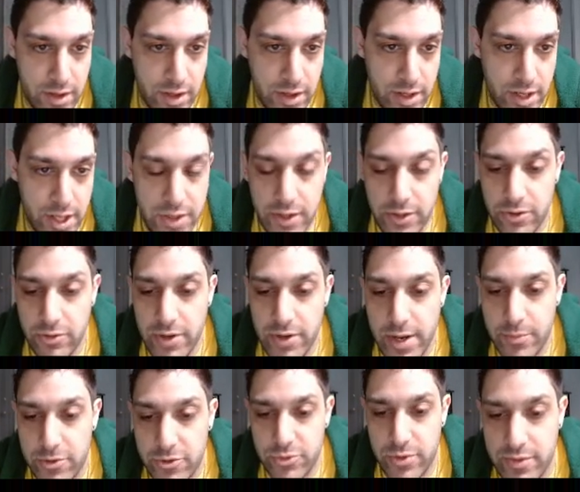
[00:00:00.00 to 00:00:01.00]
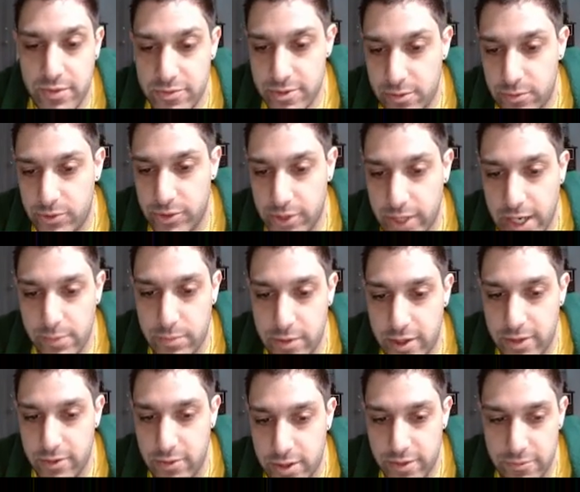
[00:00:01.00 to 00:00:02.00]
And I think the Raptors will have a similar game
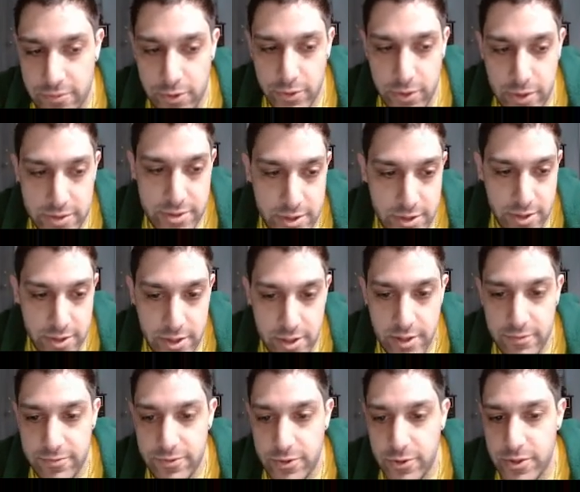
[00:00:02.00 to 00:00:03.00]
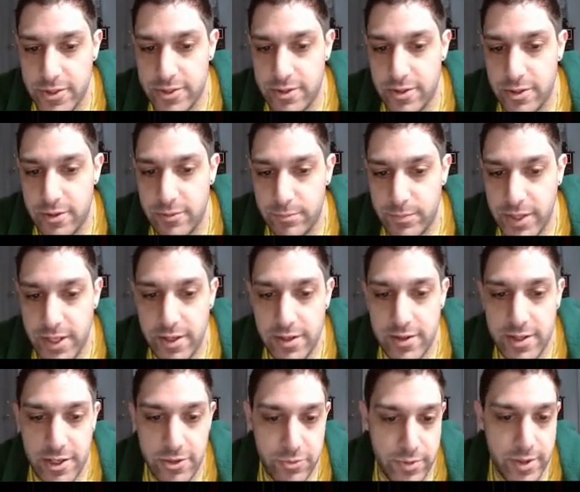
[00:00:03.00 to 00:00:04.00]
plan, right? Focus on Harden, focus on Embiid,
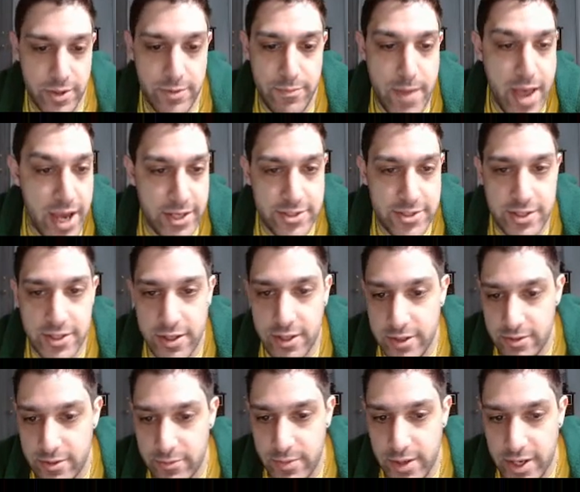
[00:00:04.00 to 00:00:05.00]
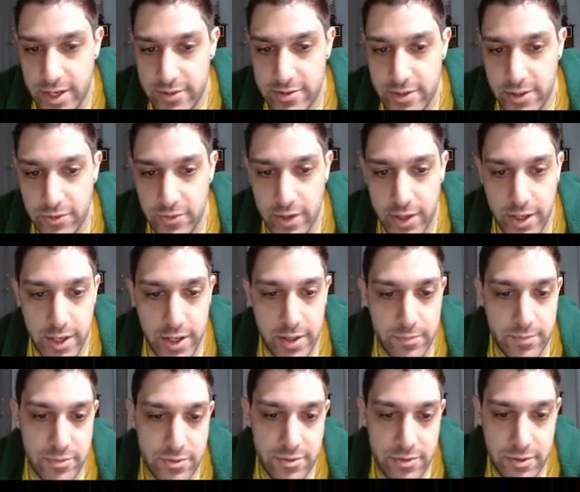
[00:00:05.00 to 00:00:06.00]
and that's why Maxey and Tobias had great
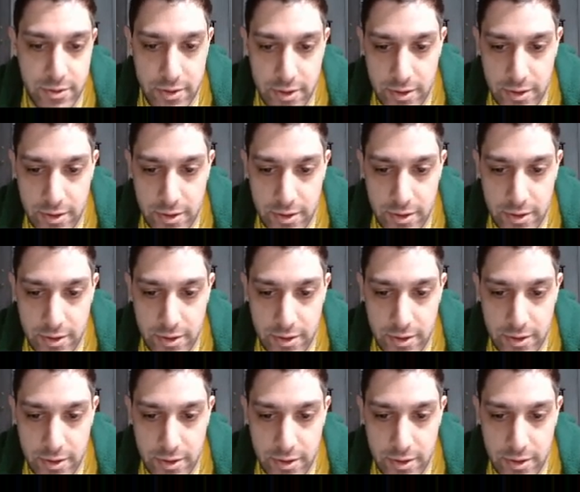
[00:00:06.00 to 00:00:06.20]
games.